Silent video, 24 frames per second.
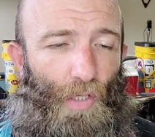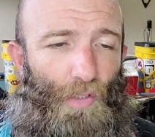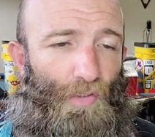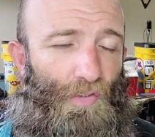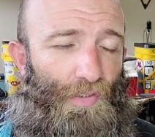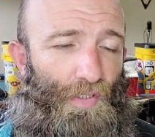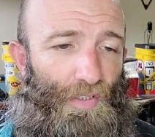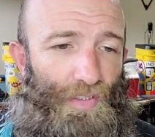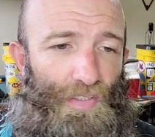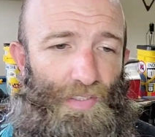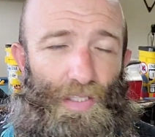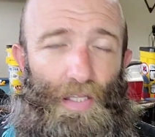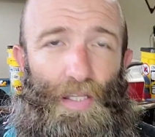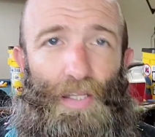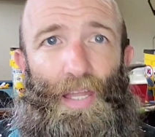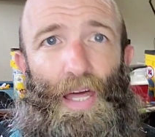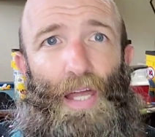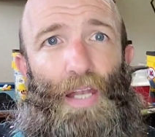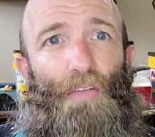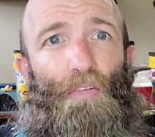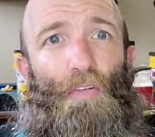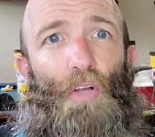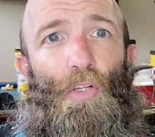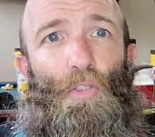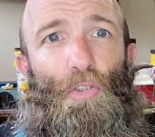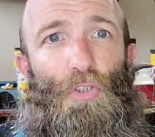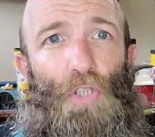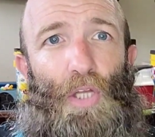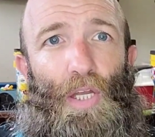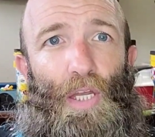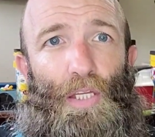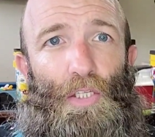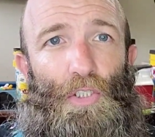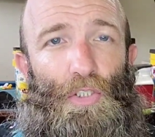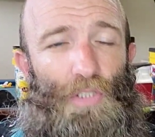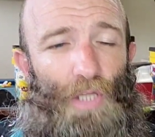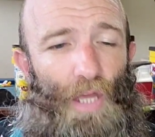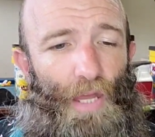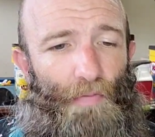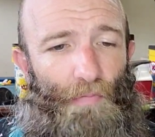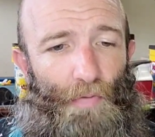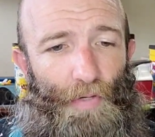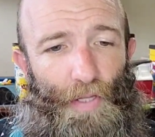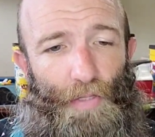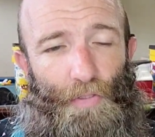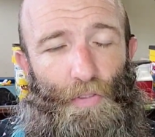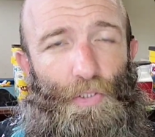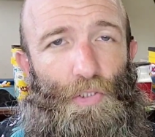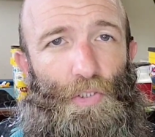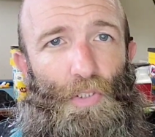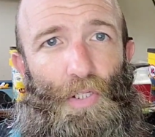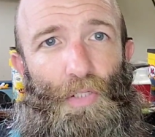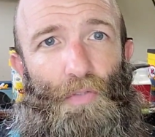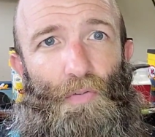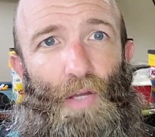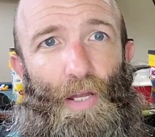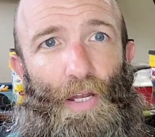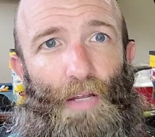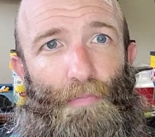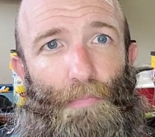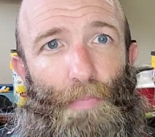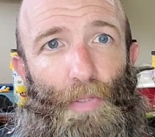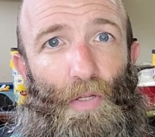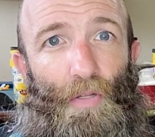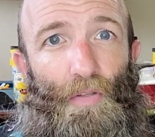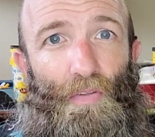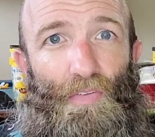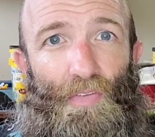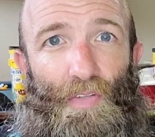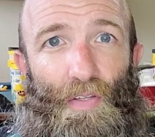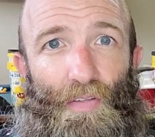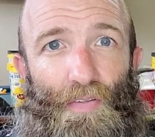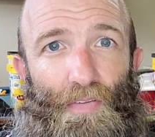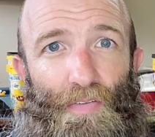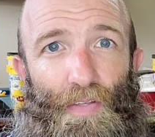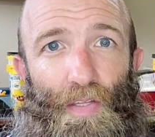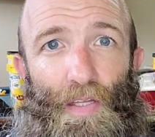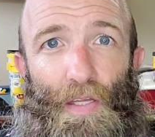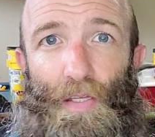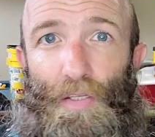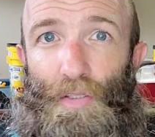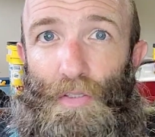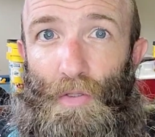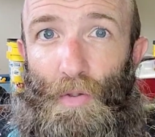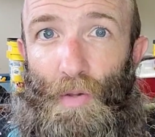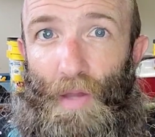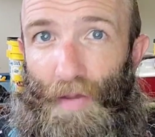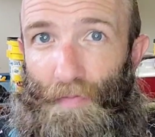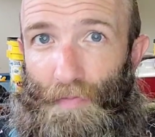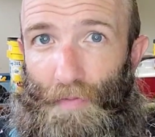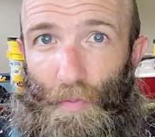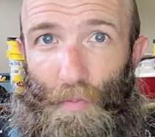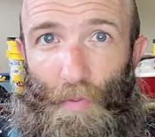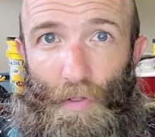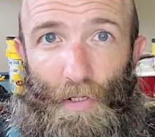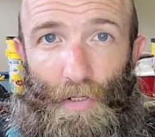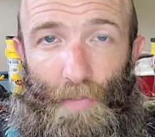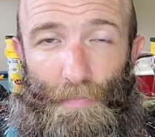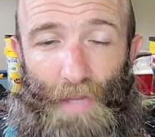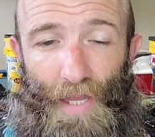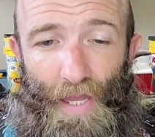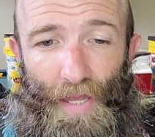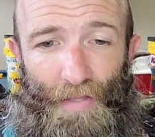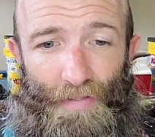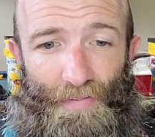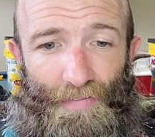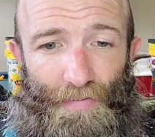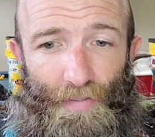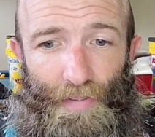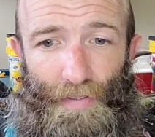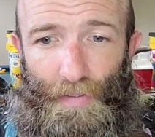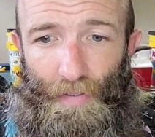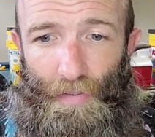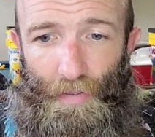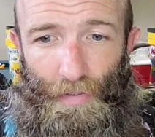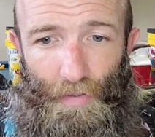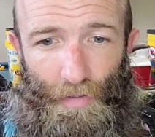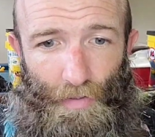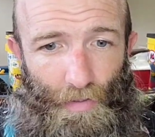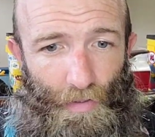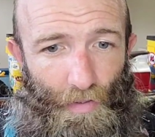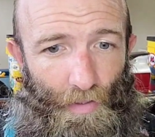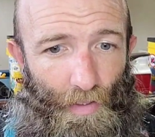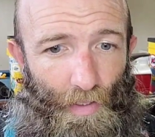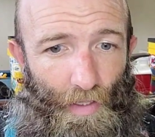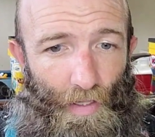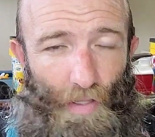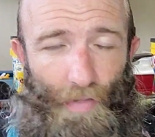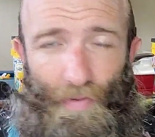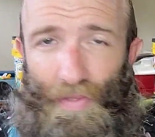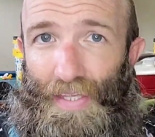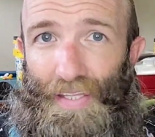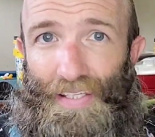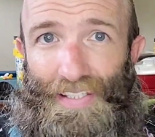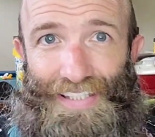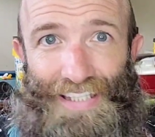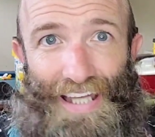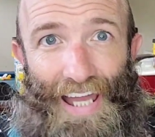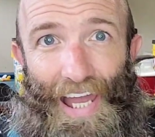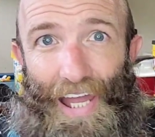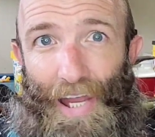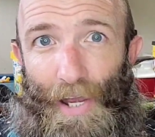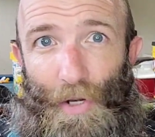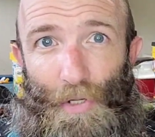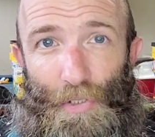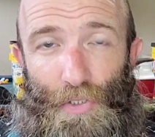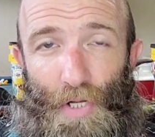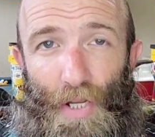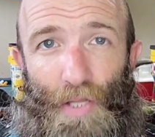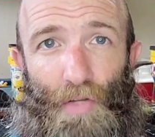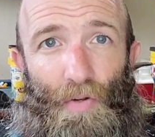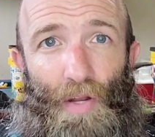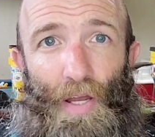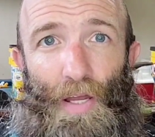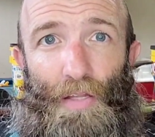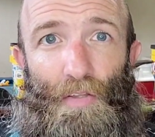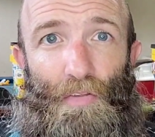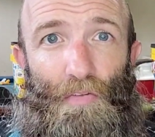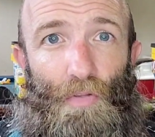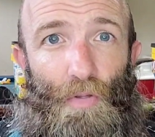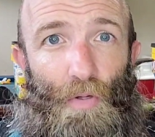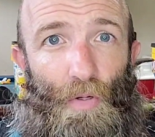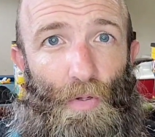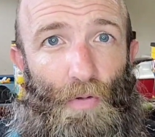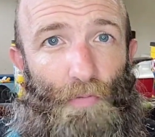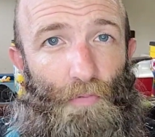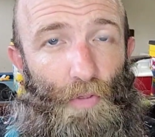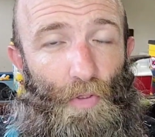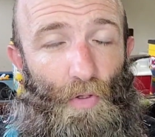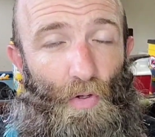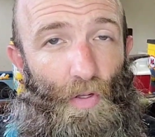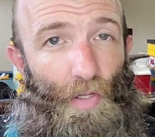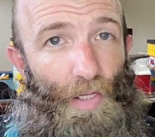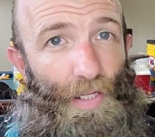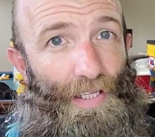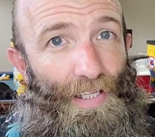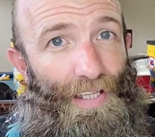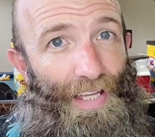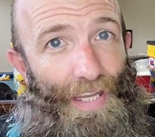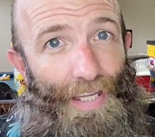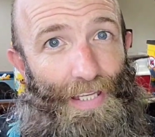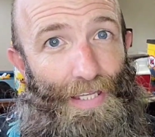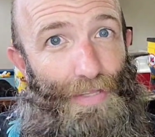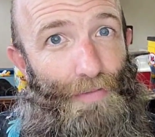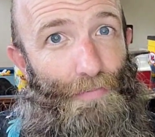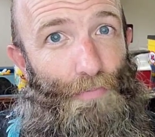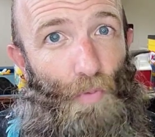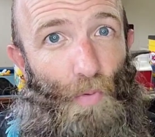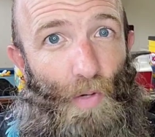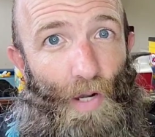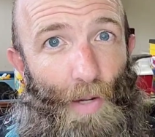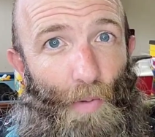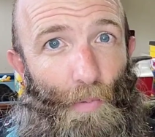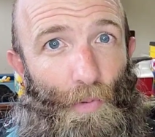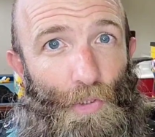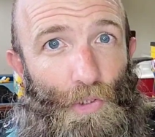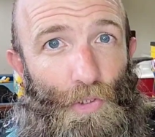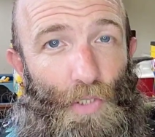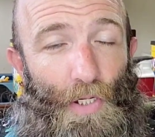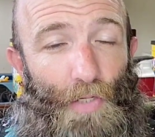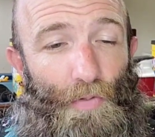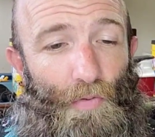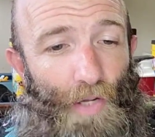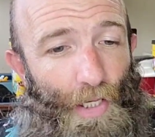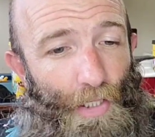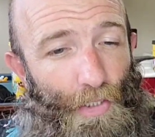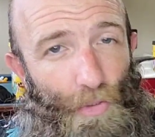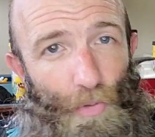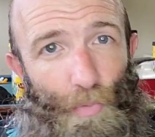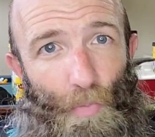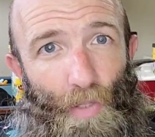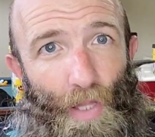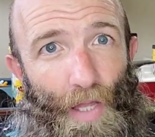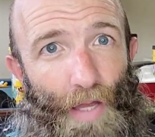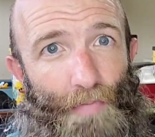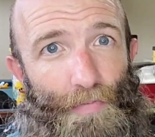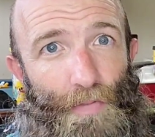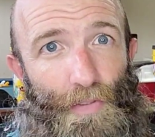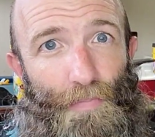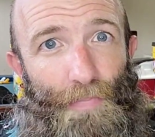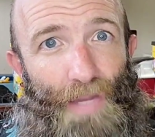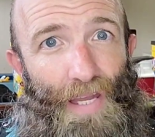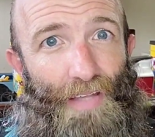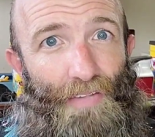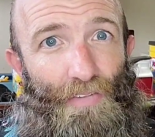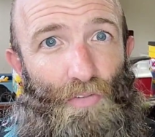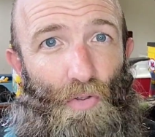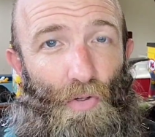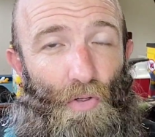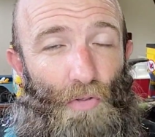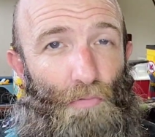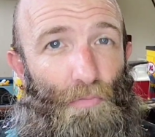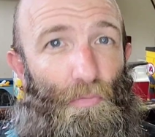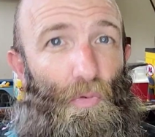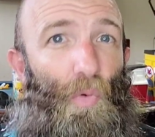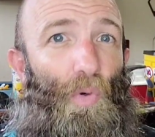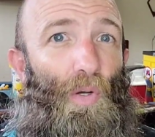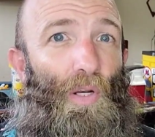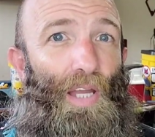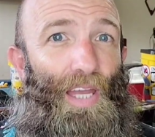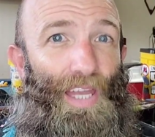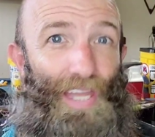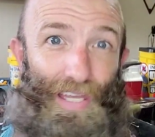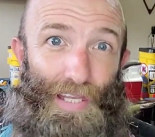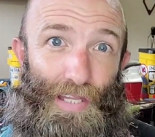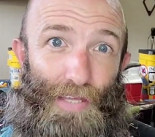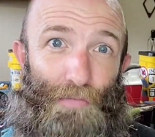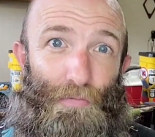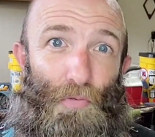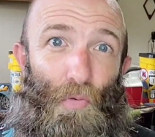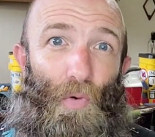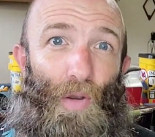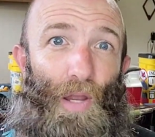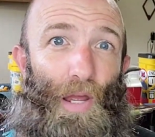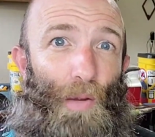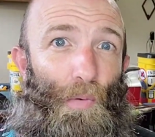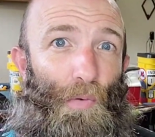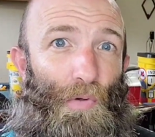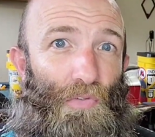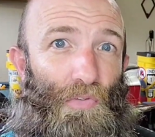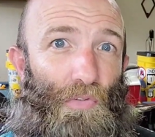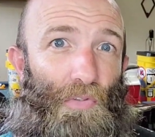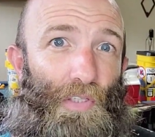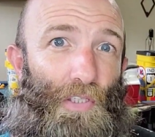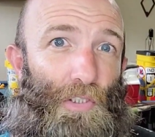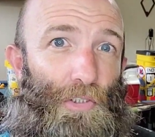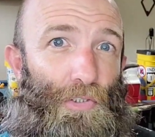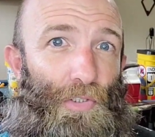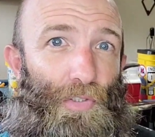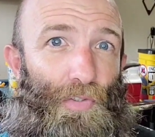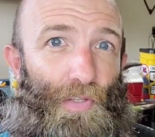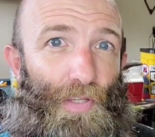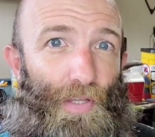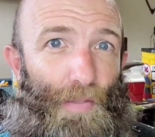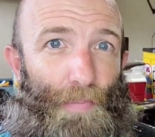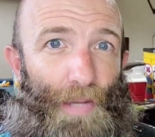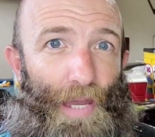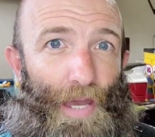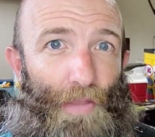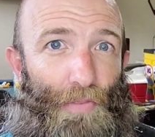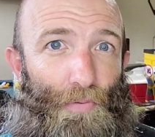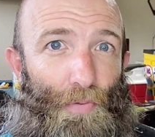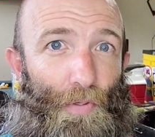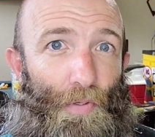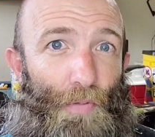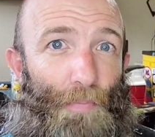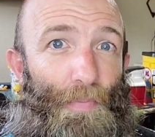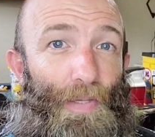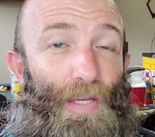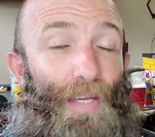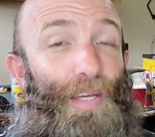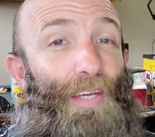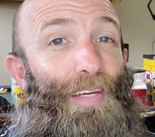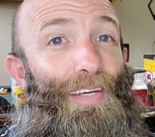Since then, that has all changed. Every other train ride I've been on since then, you have to wear your mask the entire train ride. So if you're on an 84-hour train ride, you will have your mask on for 84 hours unless you're in the bathroom.